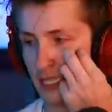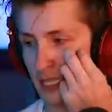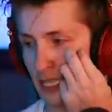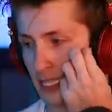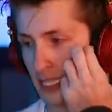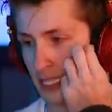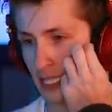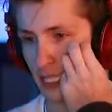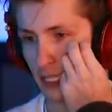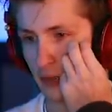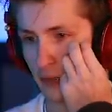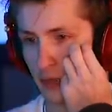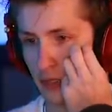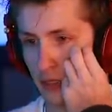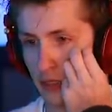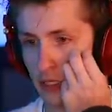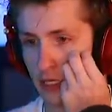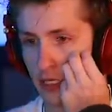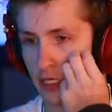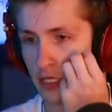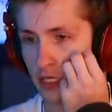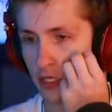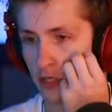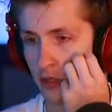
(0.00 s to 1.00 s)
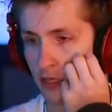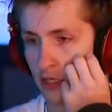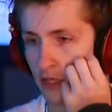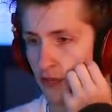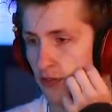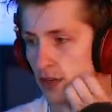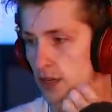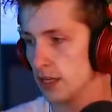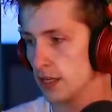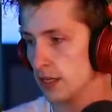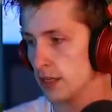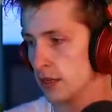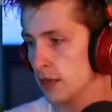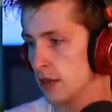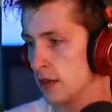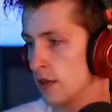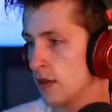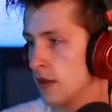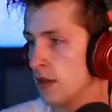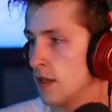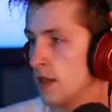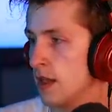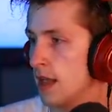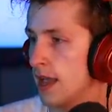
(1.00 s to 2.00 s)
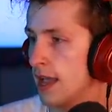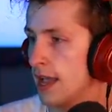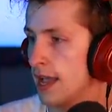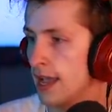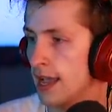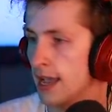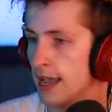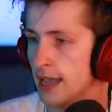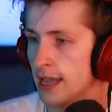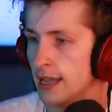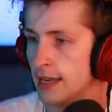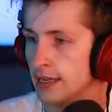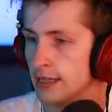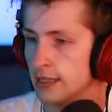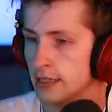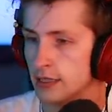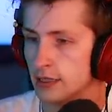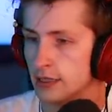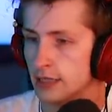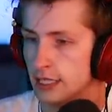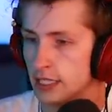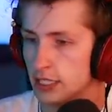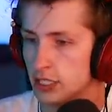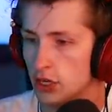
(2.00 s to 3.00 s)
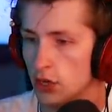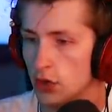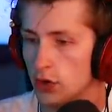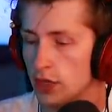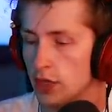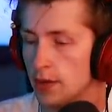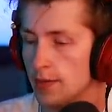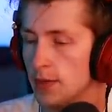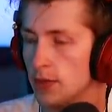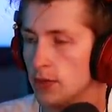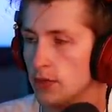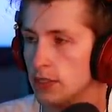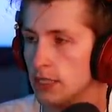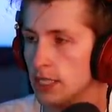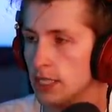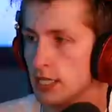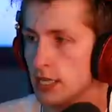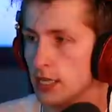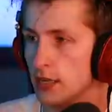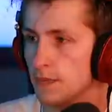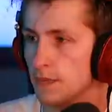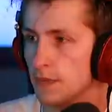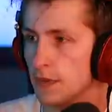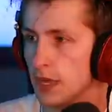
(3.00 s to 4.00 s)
lightning abilities, so that's fine. And let's go to the museum